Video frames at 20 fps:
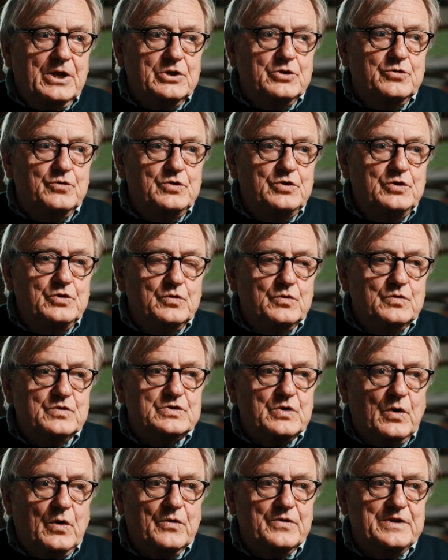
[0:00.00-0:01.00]
To
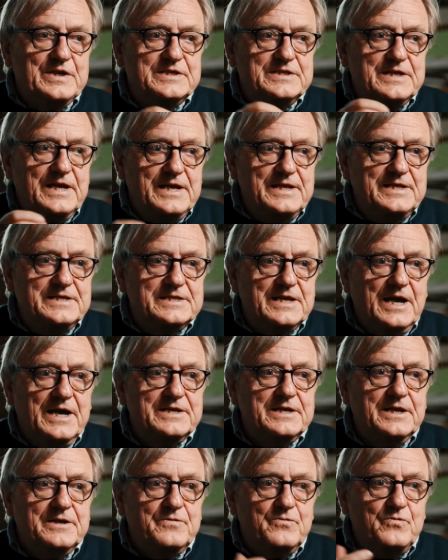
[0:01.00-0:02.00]
use all these
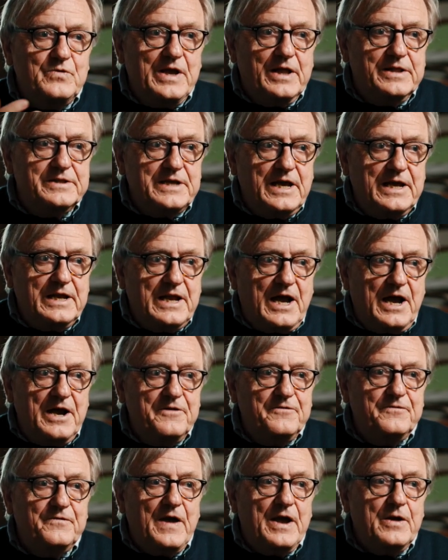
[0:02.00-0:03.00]
insight in real day
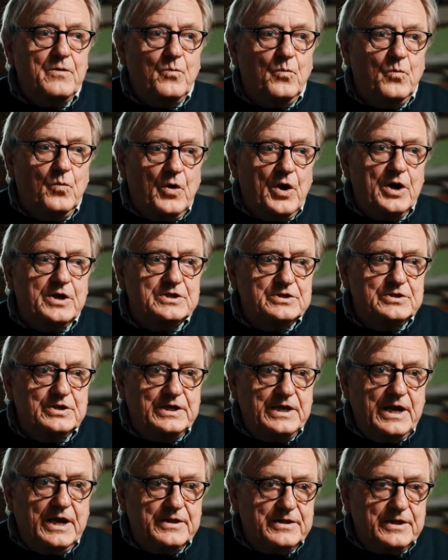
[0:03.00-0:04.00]
life and work
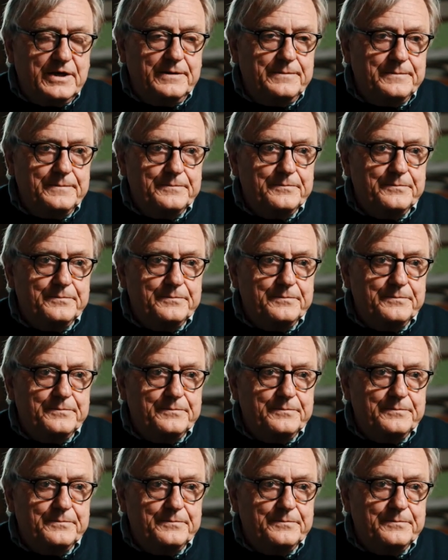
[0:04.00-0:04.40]
together